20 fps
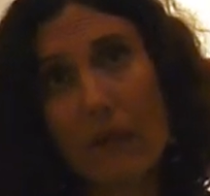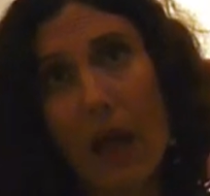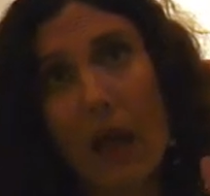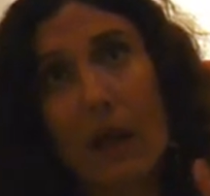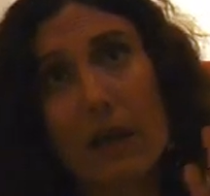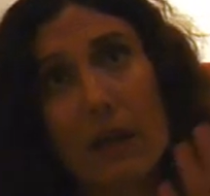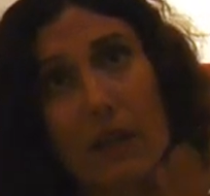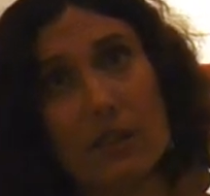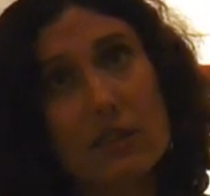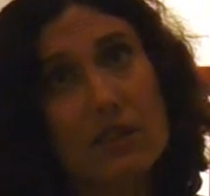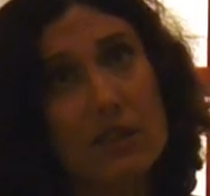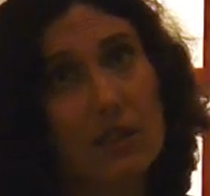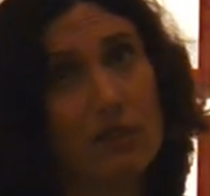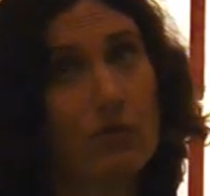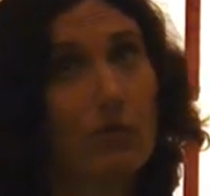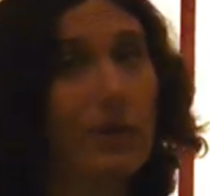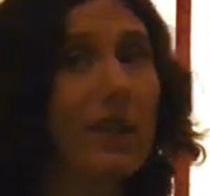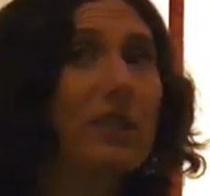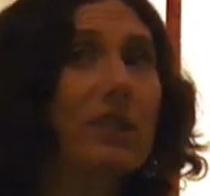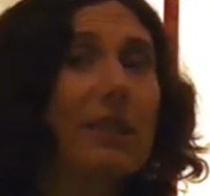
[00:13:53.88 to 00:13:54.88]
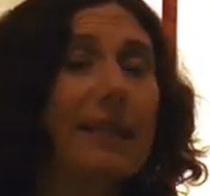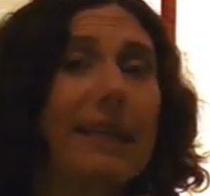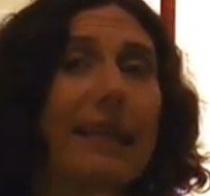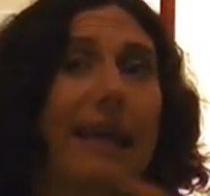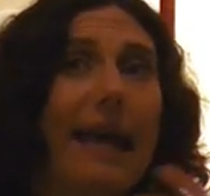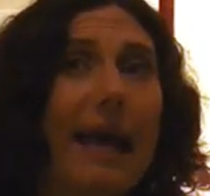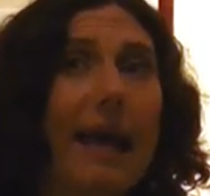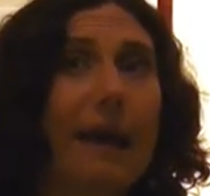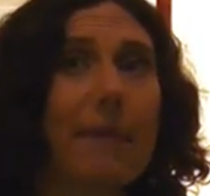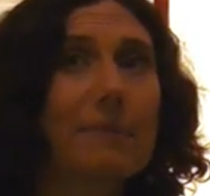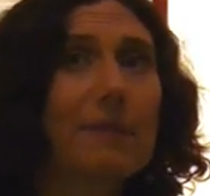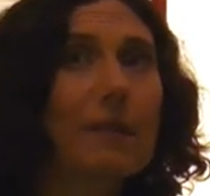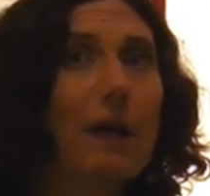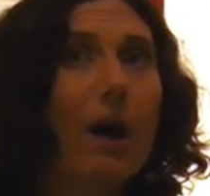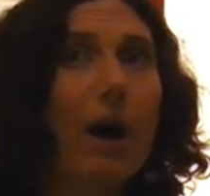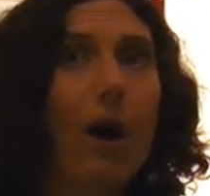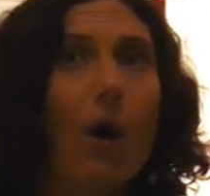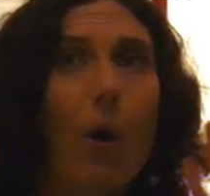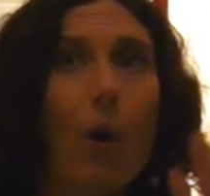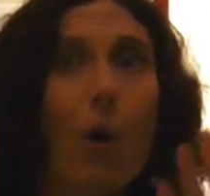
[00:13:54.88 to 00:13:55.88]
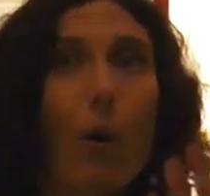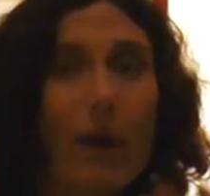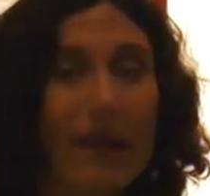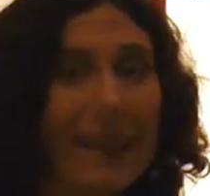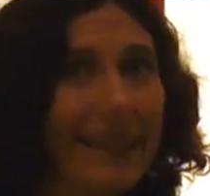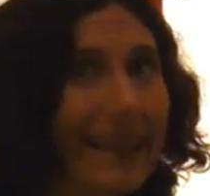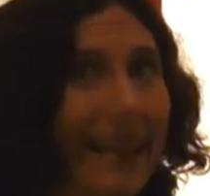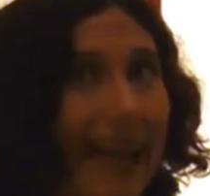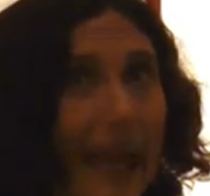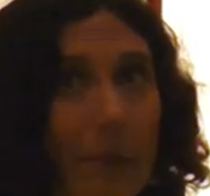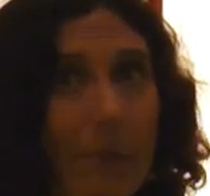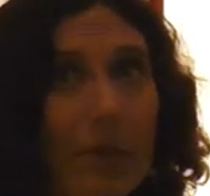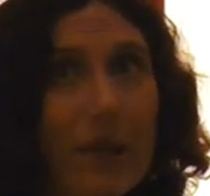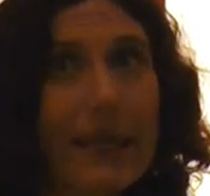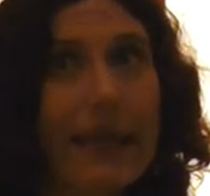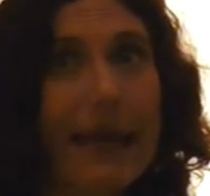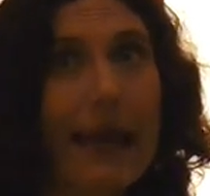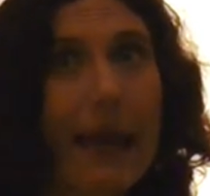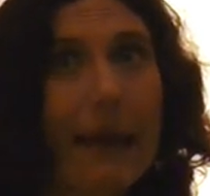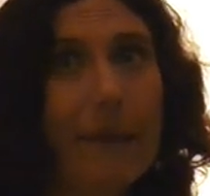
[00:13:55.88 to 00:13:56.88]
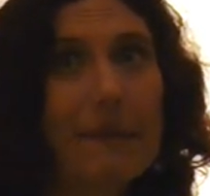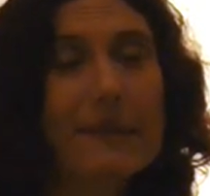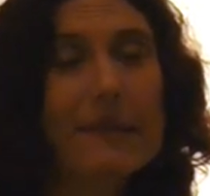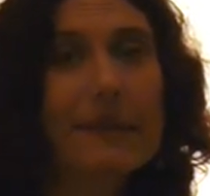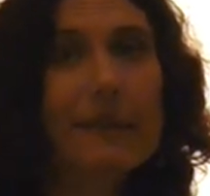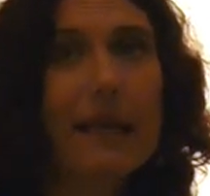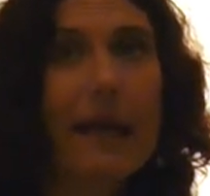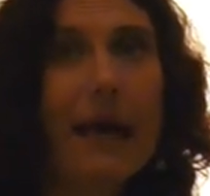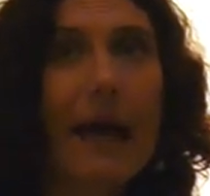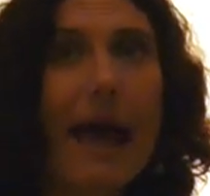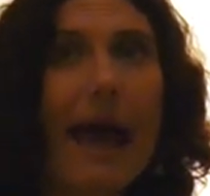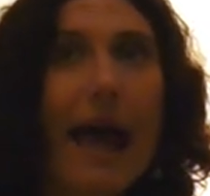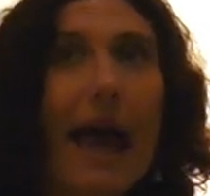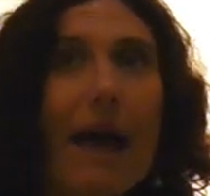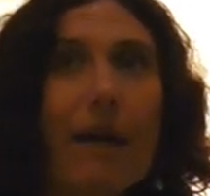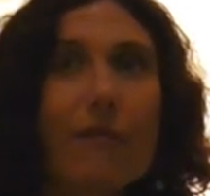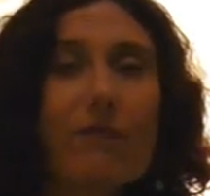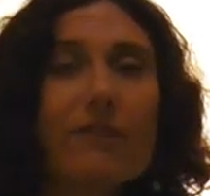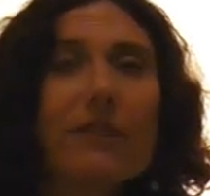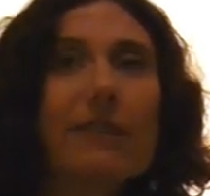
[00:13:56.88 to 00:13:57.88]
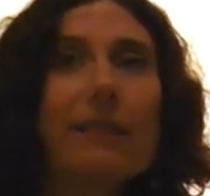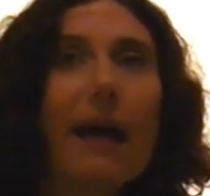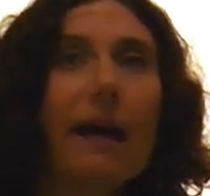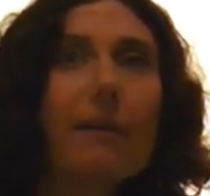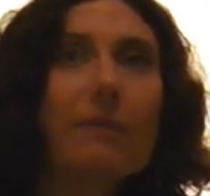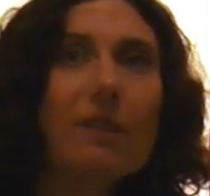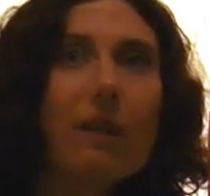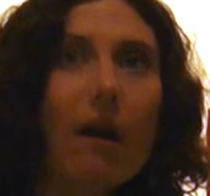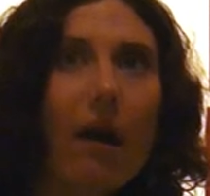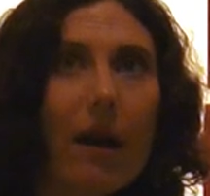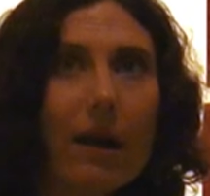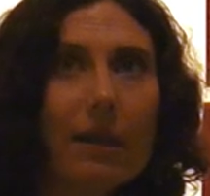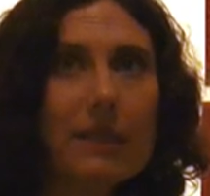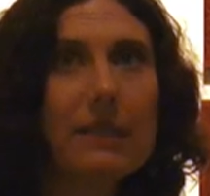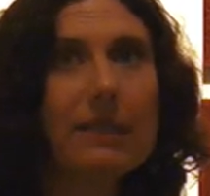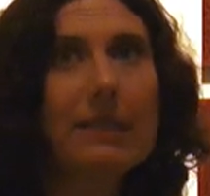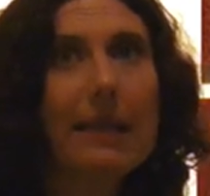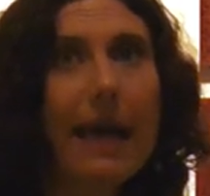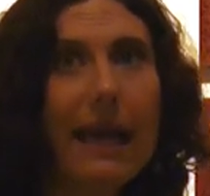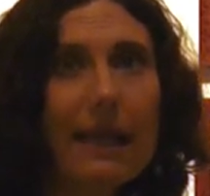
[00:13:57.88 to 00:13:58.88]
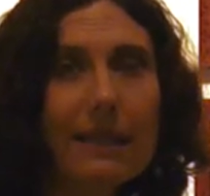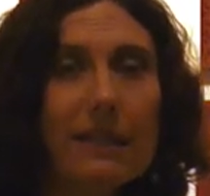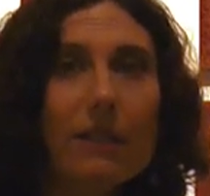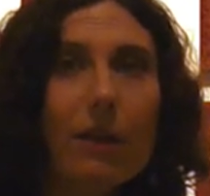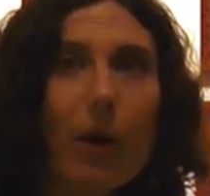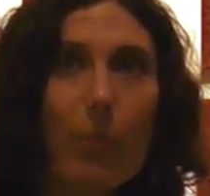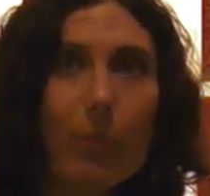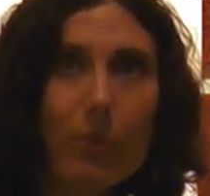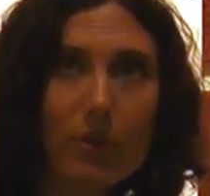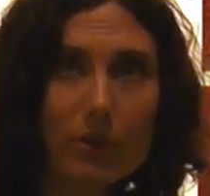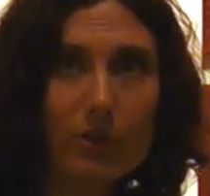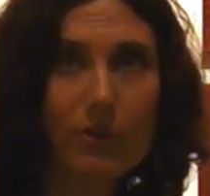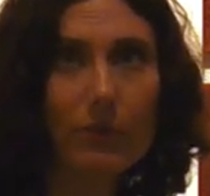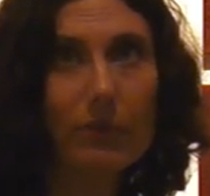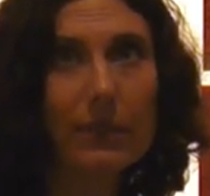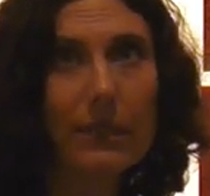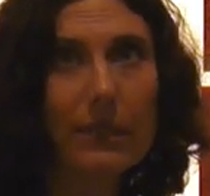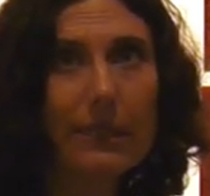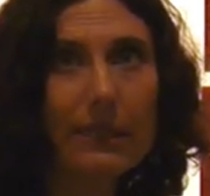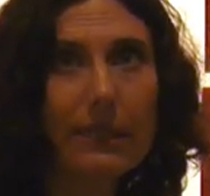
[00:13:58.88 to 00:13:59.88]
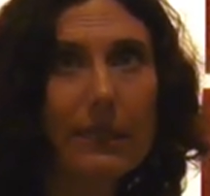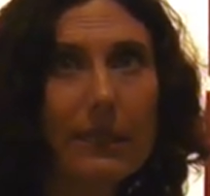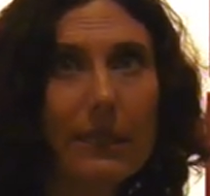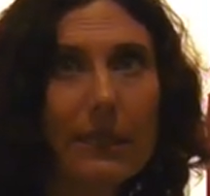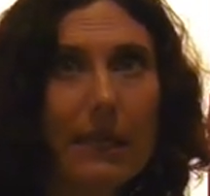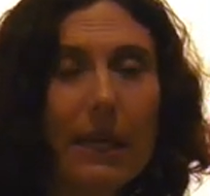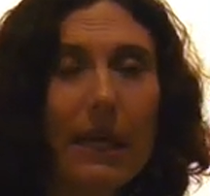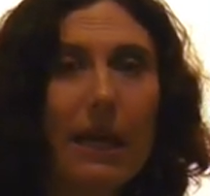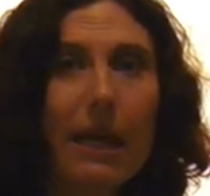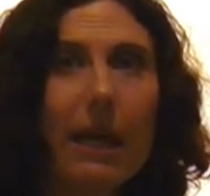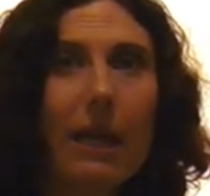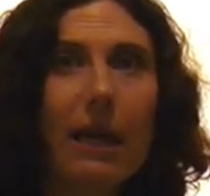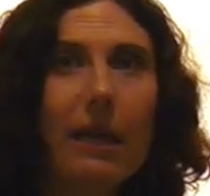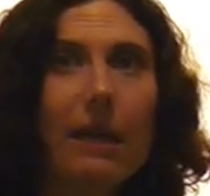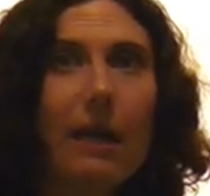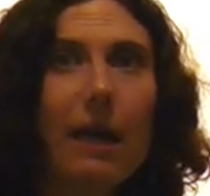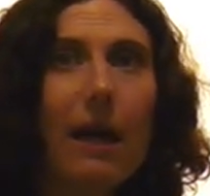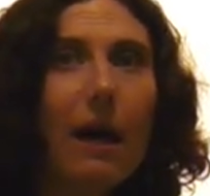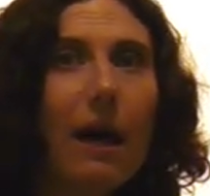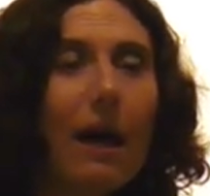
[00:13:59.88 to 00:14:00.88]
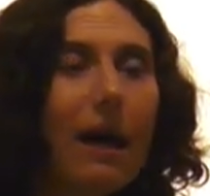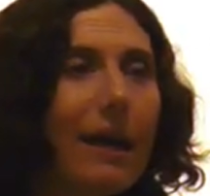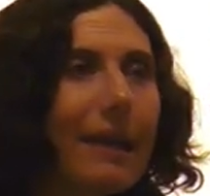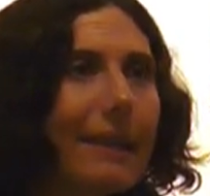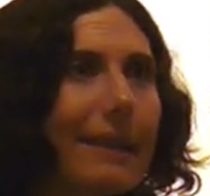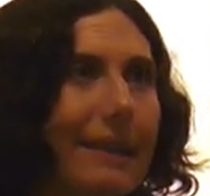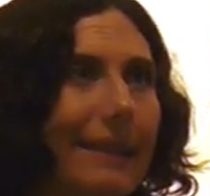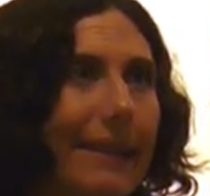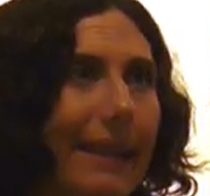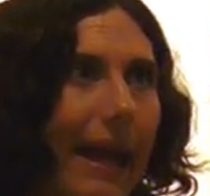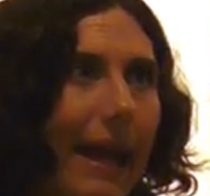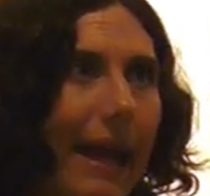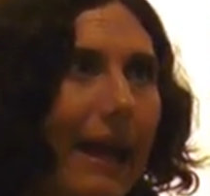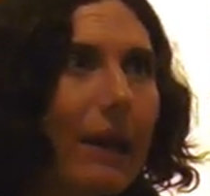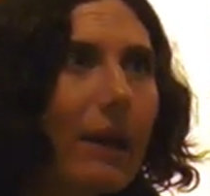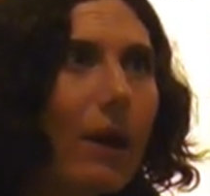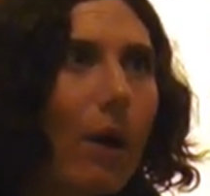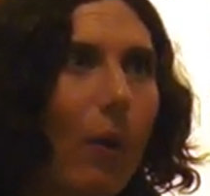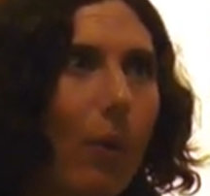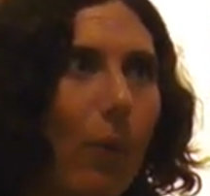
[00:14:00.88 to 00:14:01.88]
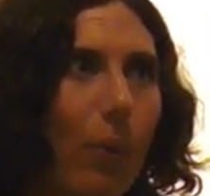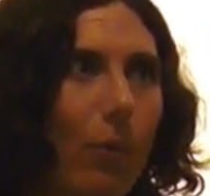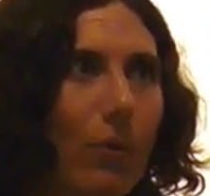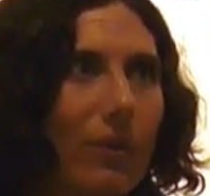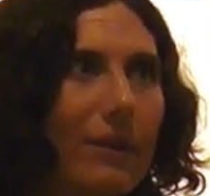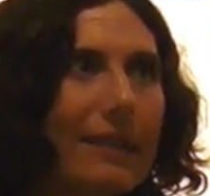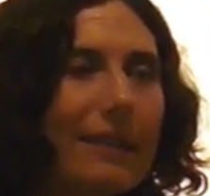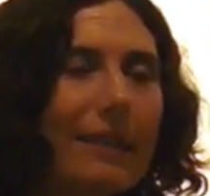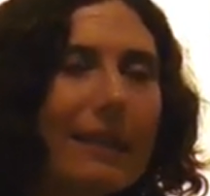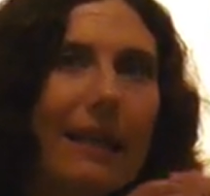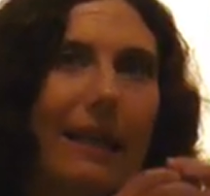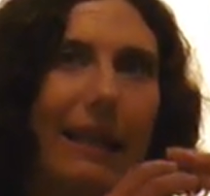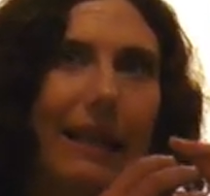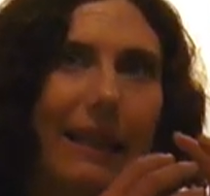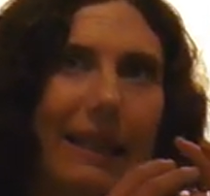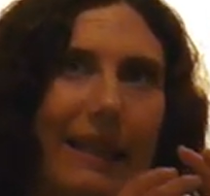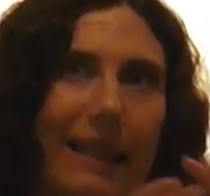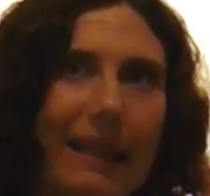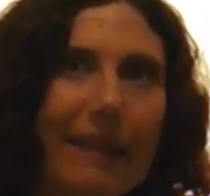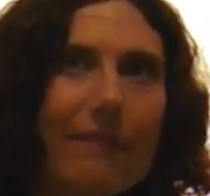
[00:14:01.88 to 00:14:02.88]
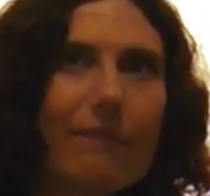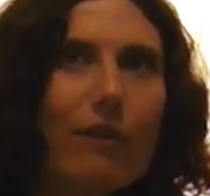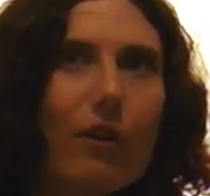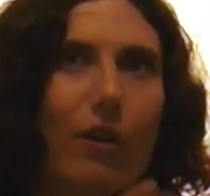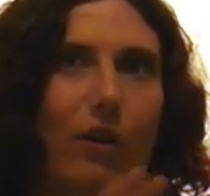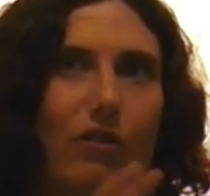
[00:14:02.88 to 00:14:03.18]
concentration camps, or in labor camps. Every time the artists had the opportunity, they would leave a